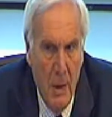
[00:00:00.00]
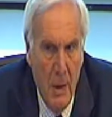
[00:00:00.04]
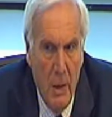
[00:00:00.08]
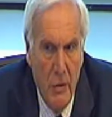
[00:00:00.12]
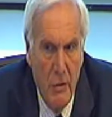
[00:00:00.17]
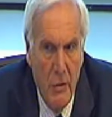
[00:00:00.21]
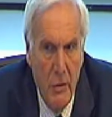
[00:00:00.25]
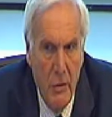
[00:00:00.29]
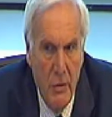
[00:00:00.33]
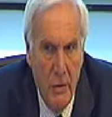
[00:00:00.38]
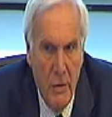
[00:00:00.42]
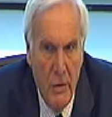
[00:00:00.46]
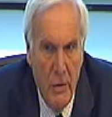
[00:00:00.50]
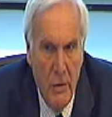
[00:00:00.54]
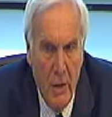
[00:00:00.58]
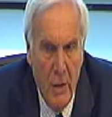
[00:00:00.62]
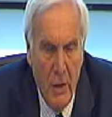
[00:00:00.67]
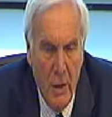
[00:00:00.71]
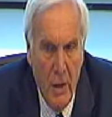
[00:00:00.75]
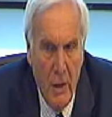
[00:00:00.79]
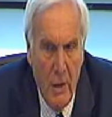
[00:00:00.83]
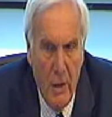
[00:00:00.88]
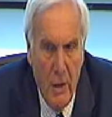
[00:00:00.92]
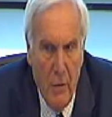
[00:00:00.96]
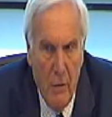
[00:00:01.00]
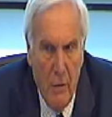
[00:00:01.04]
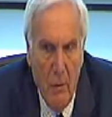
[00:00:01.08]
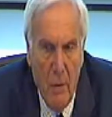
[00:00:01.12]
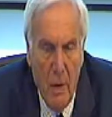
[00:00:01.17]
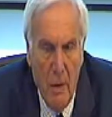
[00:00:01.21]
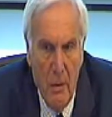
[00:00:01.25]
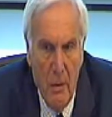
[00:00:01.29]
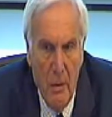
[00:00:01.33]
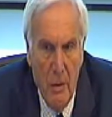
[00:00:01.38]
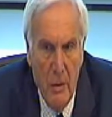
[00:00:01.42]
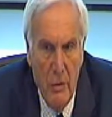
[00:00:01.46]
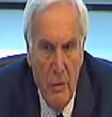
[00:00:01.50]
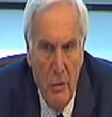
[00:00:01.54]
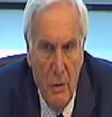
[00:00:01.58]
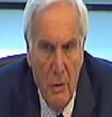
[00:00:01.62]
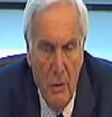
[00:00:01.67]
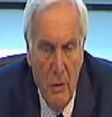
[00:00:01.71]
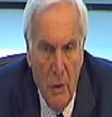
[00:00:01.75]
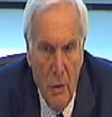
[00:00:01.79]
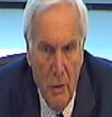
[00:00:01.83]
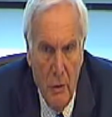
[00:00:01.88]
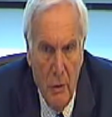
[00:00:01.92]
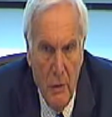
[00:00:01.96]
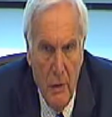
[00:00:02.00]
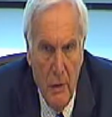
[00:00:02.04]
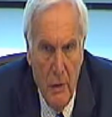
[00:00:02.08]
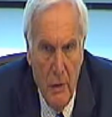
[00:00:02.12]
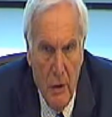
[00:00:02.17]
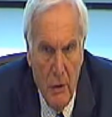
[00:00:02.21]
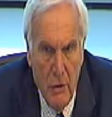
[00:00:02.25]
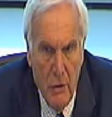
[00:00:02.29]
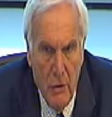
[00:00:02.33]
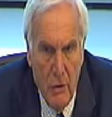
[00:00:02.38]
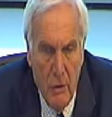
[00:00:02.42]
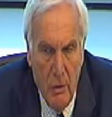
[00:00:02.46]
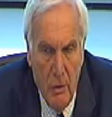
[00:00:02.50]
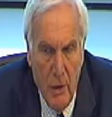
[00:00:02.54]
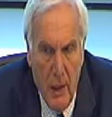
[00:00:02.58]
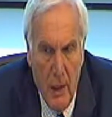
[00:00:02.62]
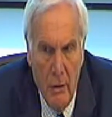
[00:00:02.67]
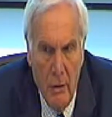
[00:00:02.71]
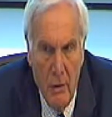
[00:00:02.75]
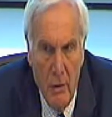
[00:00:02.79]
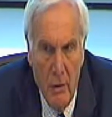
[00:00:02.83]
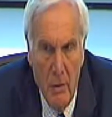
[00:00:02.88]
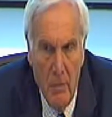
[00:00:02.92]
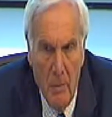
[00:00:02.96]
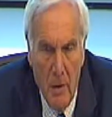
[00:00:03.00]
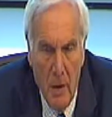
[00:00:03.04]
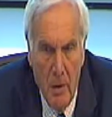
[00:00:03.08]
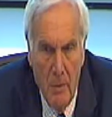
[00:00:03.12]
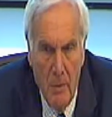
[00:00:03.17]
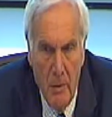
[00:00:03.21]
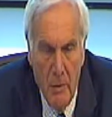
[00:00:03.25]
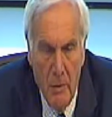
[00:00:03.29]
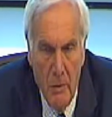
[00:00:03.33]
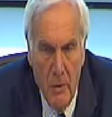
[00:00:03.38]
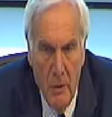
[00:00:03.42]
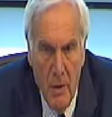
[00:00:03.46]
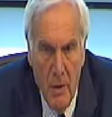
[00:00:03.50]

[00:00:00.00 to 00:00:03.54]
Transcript: As I did say earlier, there is a lot of industrial land at the moment